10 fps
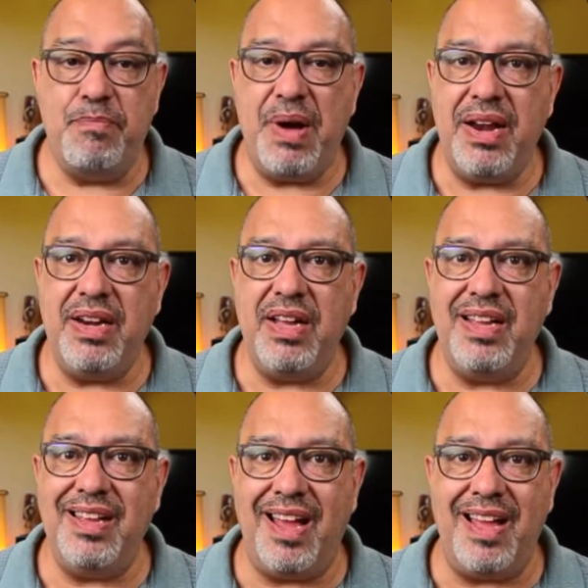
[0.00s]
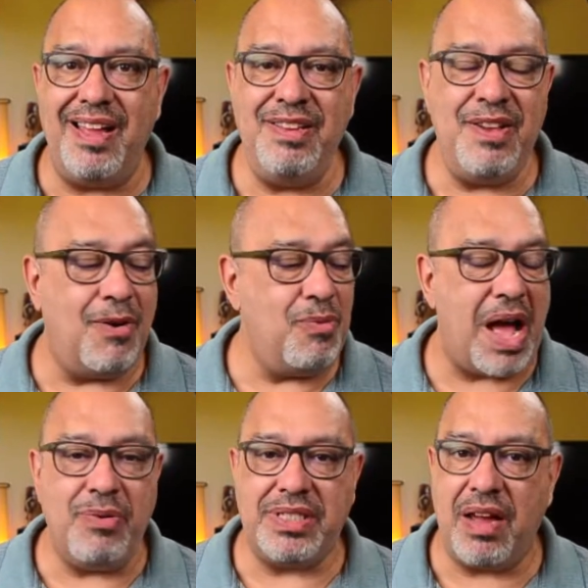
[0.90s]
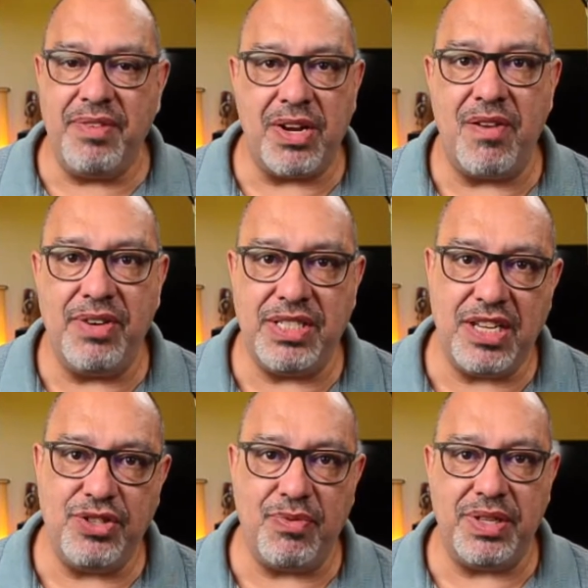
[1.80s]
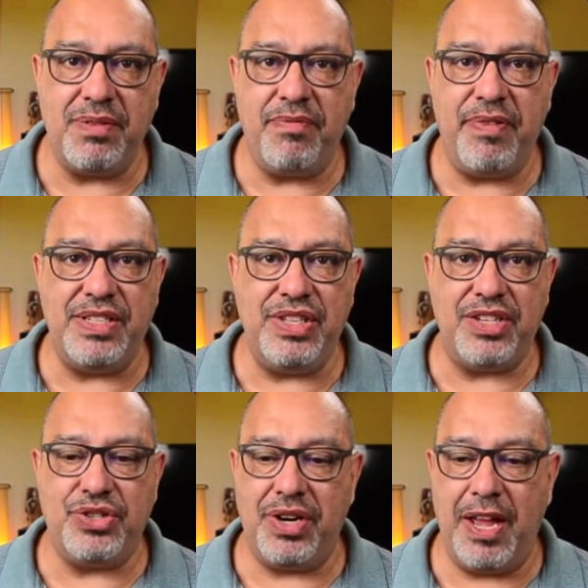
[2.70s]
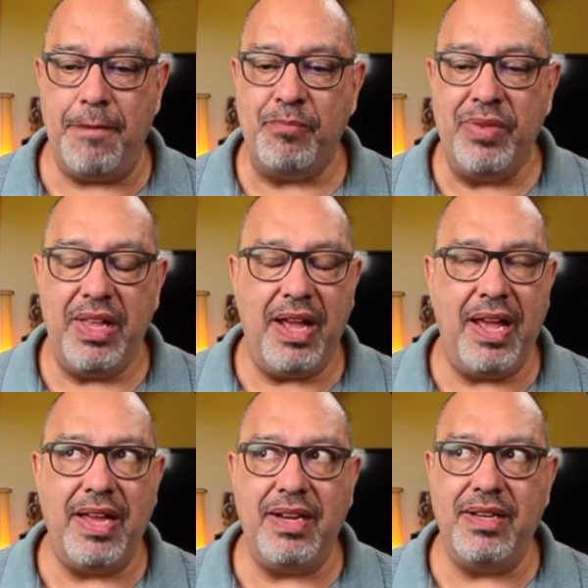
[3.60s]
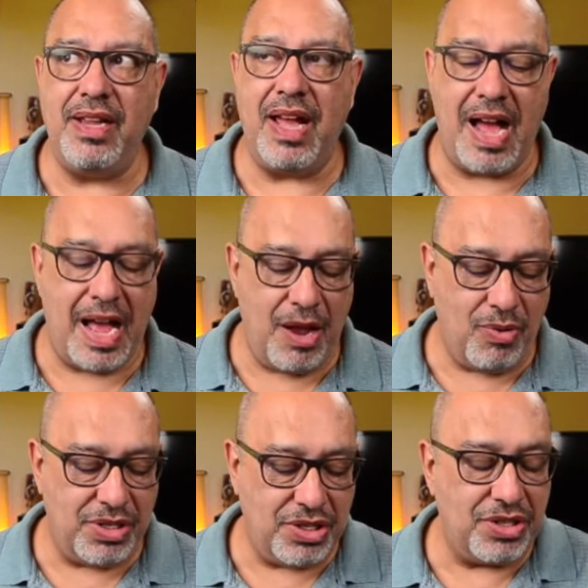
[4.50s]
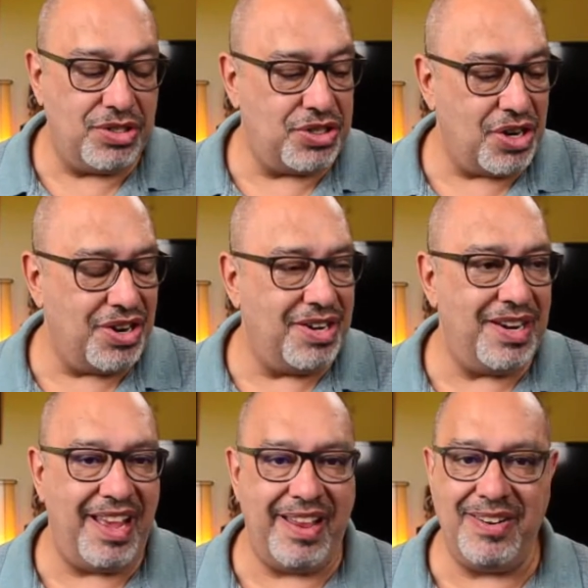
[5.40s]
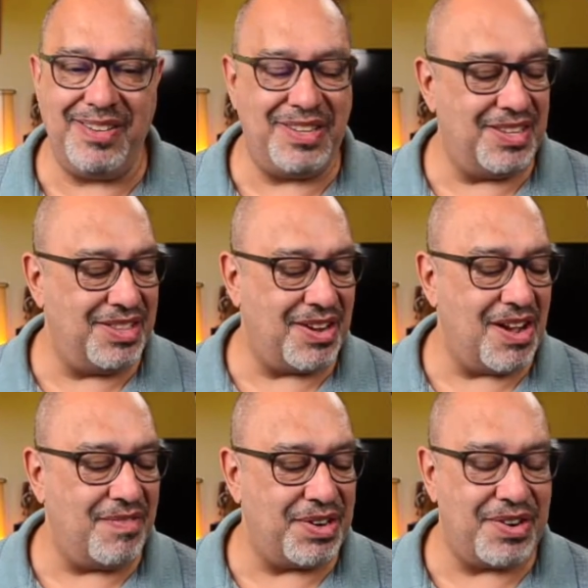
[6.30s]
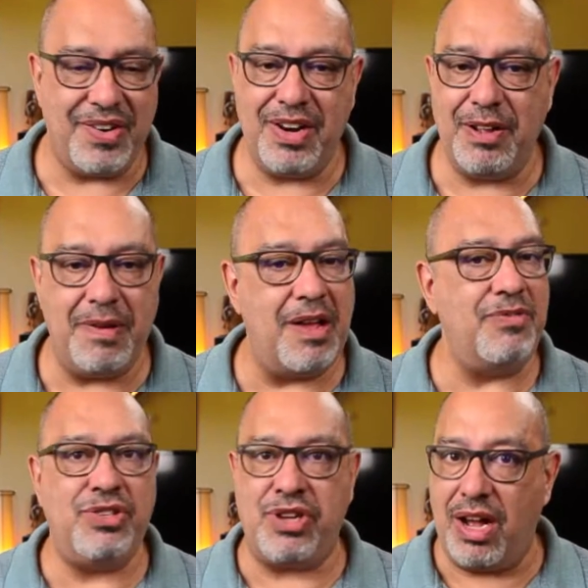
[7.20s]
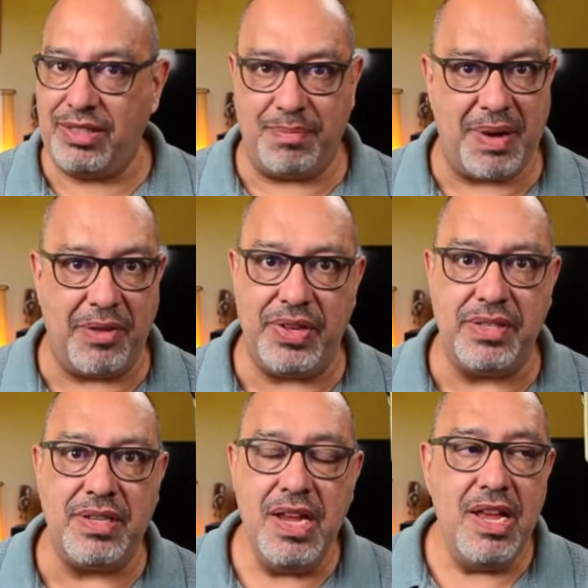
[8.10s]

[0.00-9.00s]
But, you know, I was having a conversation with some friends yesterday, and I was concerned, and the governor talked about this,